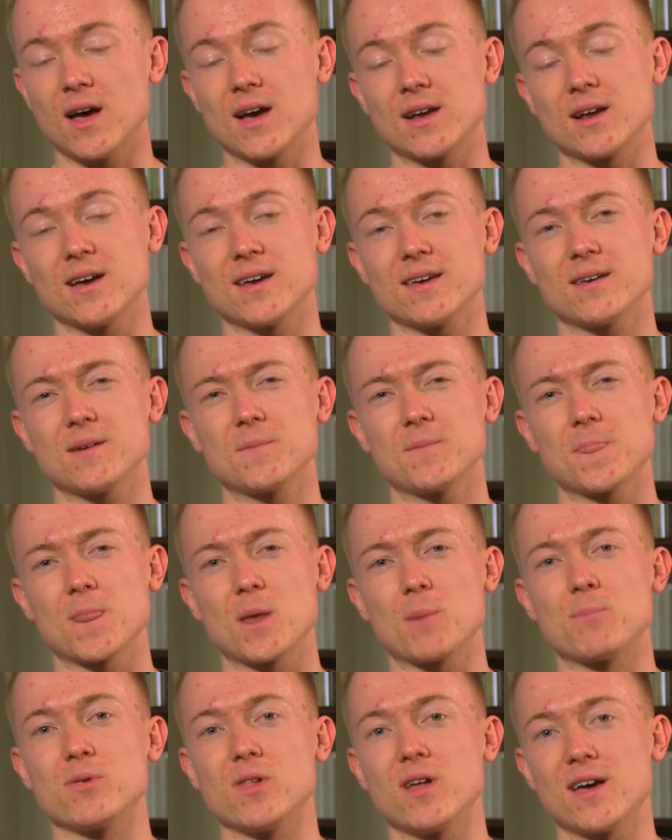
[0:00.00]
And I
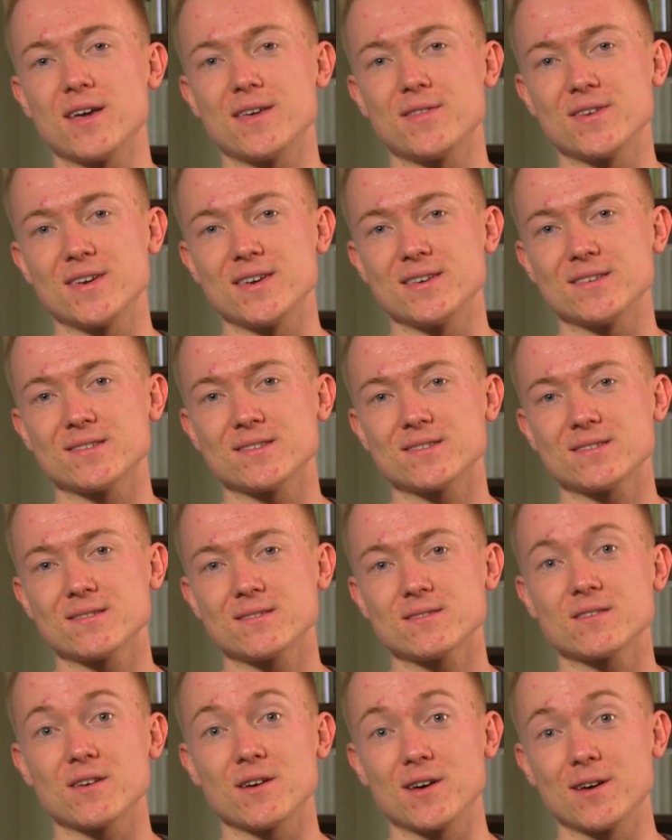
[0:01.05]
apply these
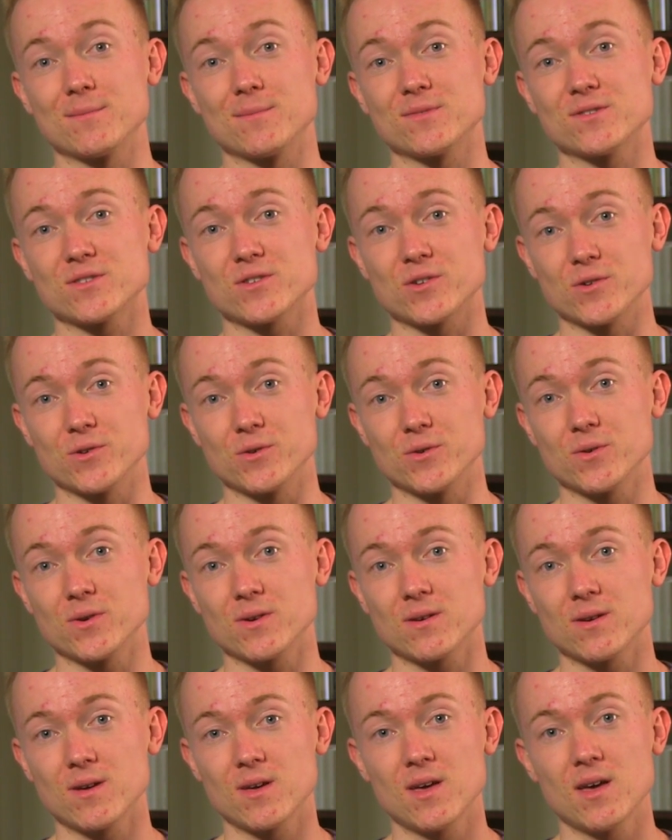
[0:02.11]
terms to
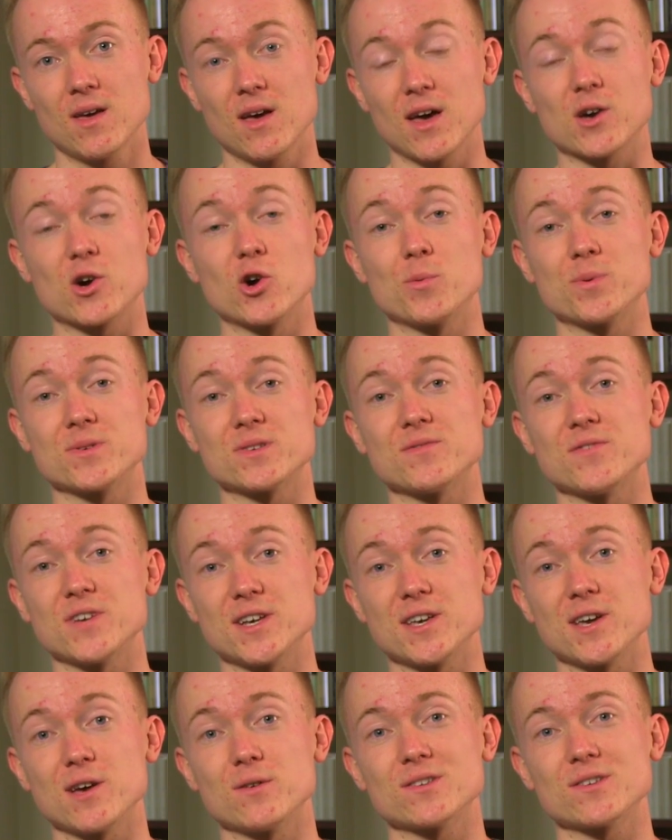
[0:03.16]
a corpus of
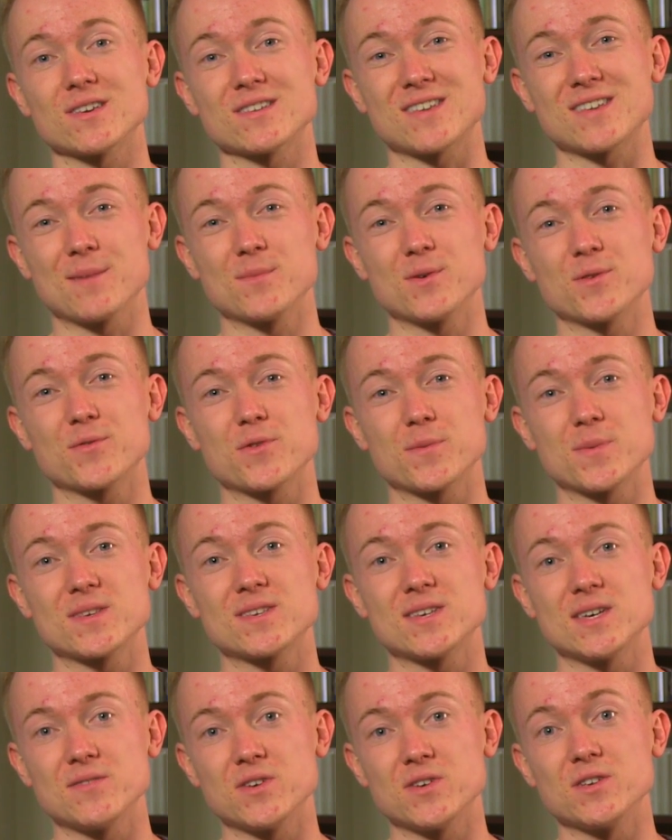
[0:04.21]
videos assembled from the
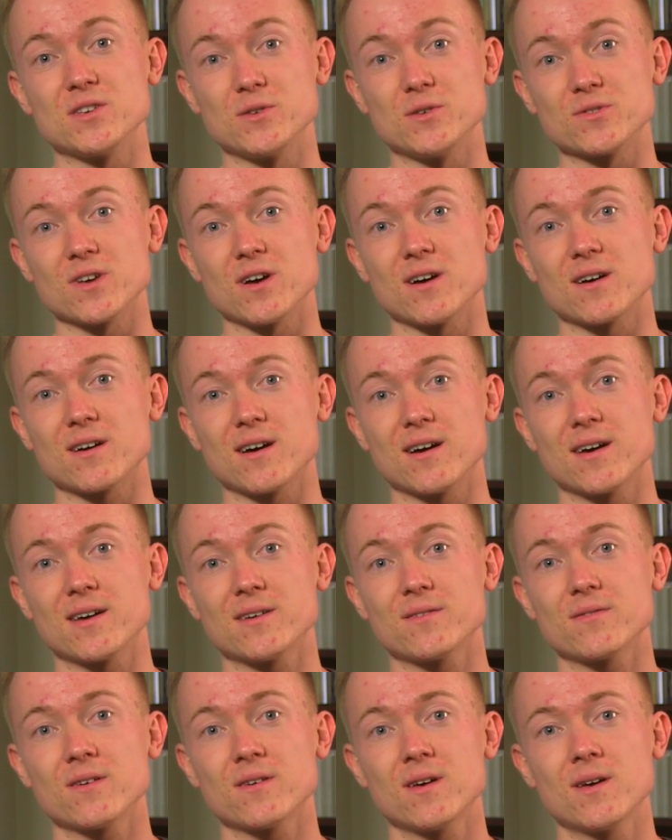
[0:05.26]
TV News
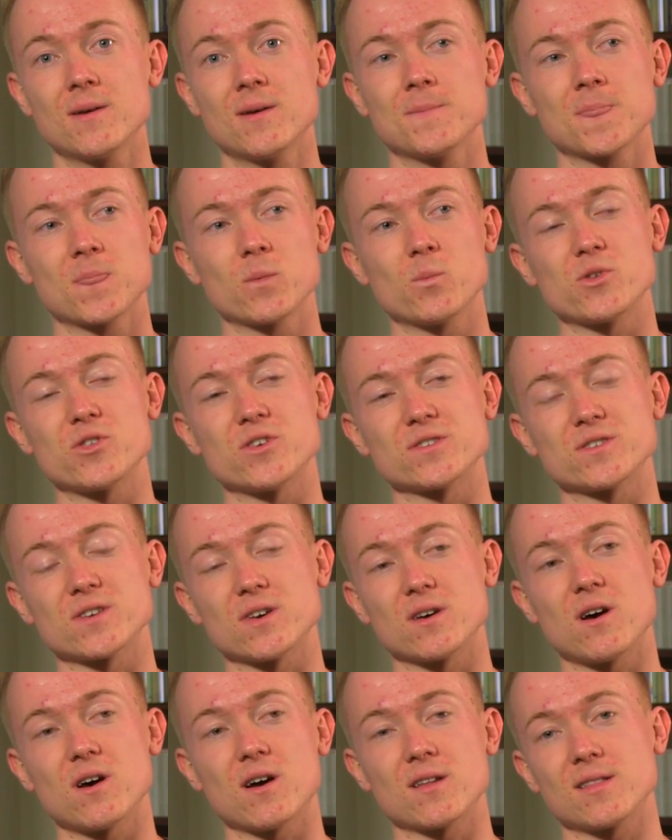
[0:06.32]
Archive, which is
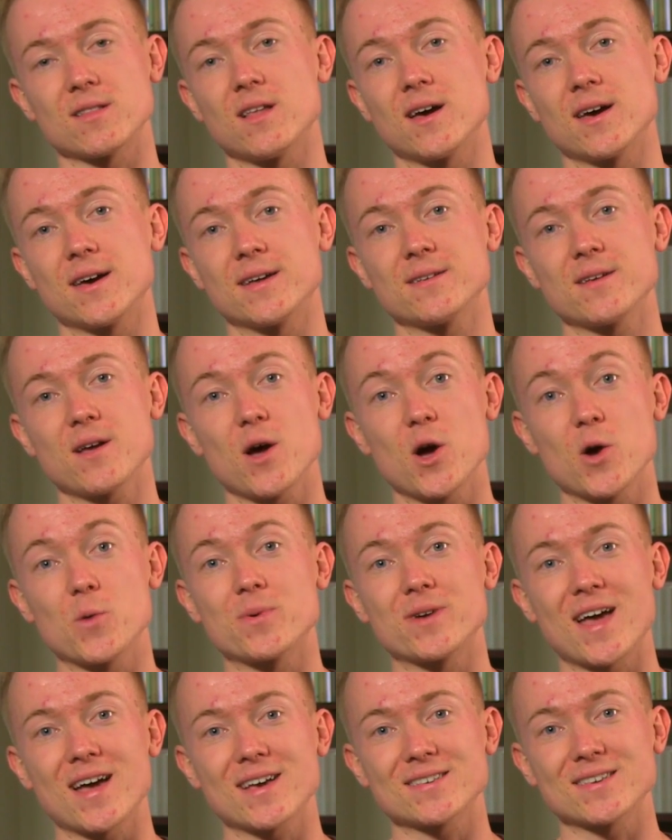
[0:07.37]
an online
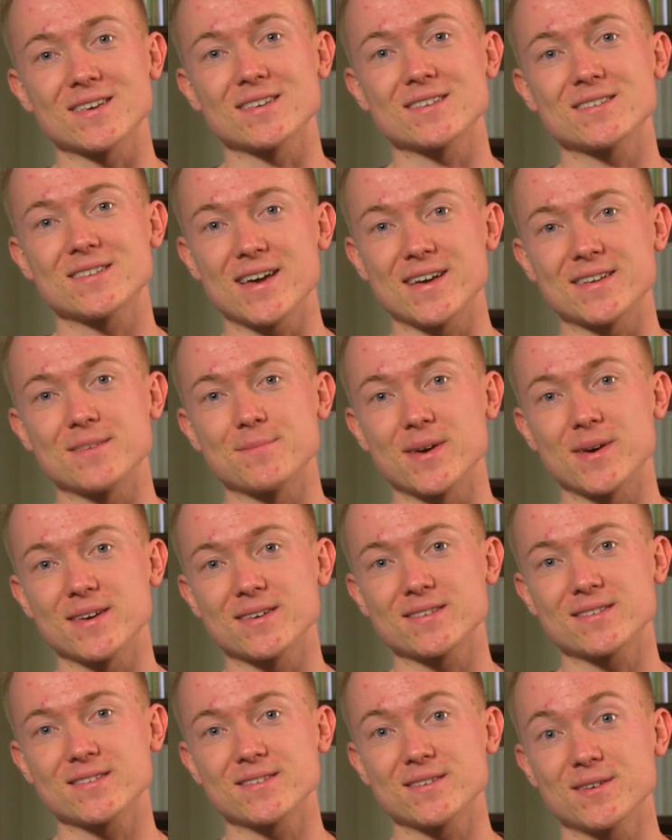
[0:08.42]
open access
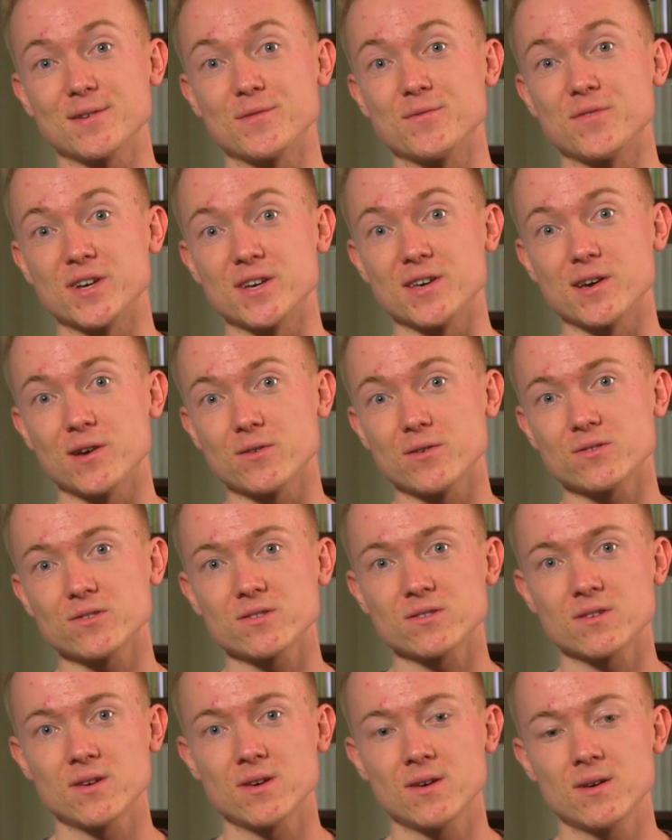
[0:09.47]
database of
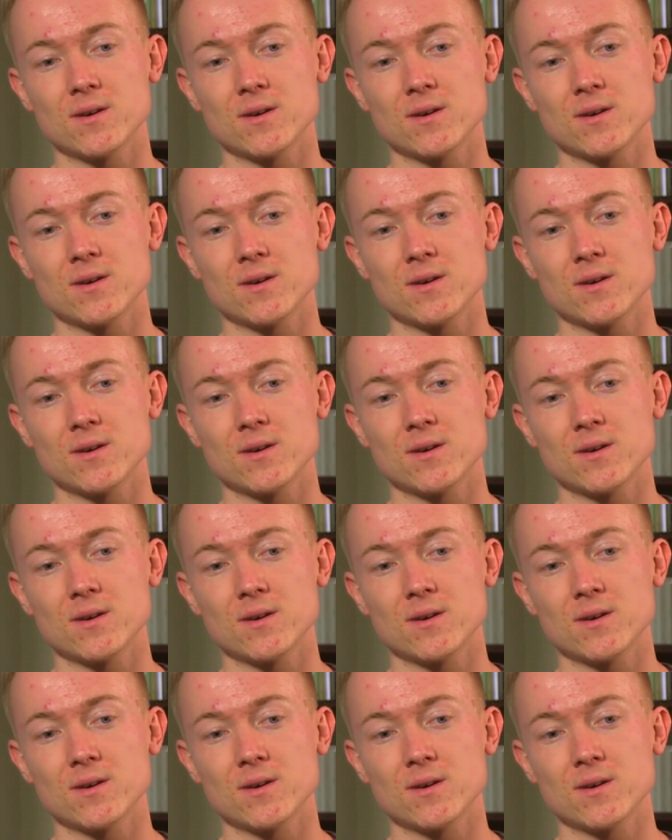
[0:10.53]
videos.